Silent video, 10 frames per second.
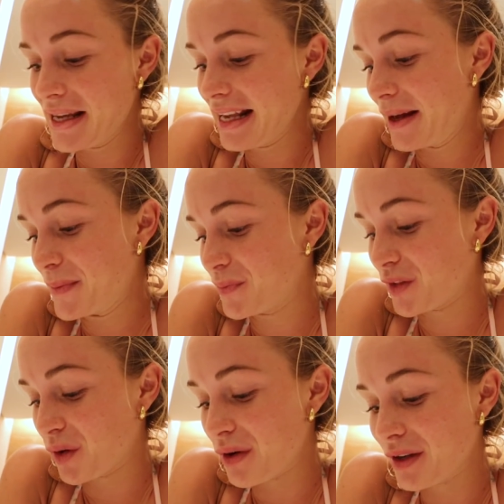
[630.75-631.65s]
But yeah,
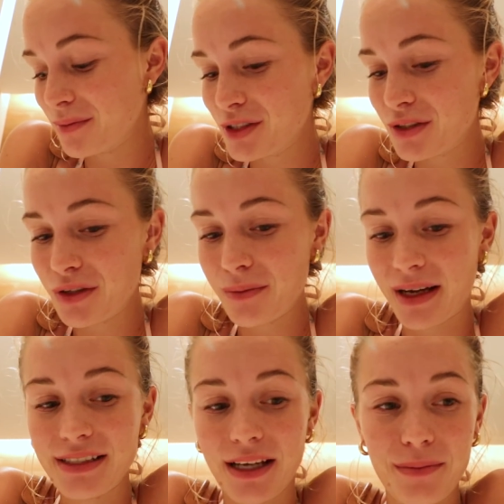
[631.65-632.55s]
welcome to
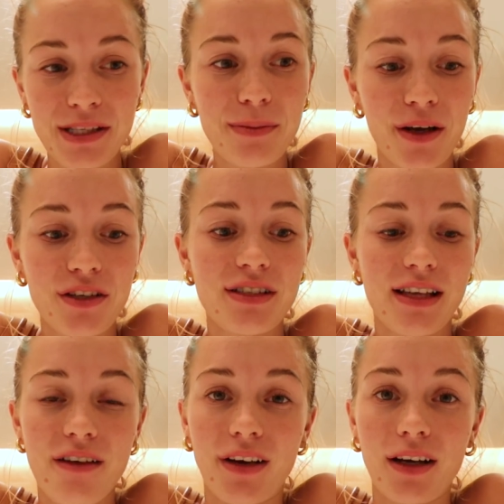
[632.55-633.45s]
my dumbest purchase
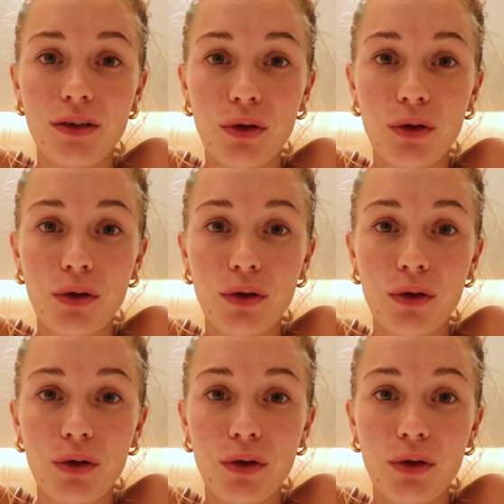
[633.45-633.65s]
ever,